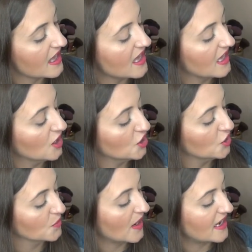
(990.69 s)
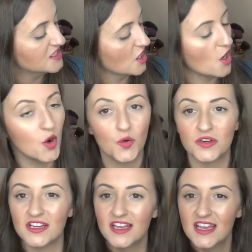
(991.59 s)
a
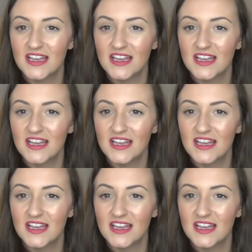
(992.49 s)
gray-toned,